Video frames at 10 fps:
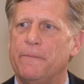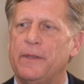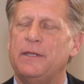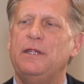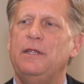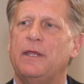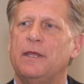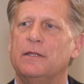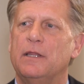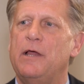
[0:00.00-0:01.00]
that he
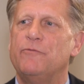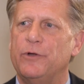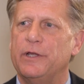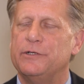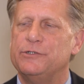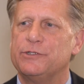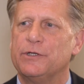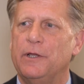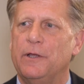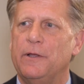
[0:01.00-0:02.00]
can leverage
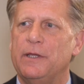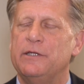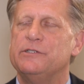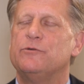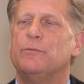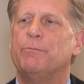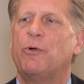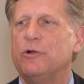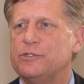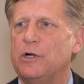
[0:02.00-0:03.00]
his
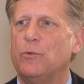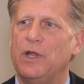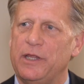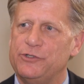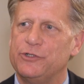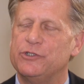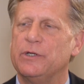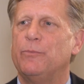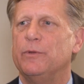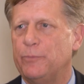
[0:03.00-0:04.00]
personal
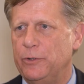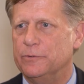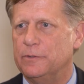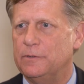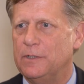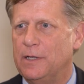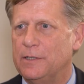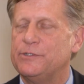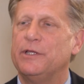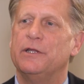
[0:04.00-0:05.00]
relationship with Putin
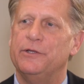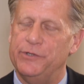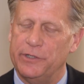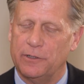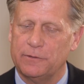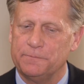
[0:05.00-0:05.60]
to get a deal.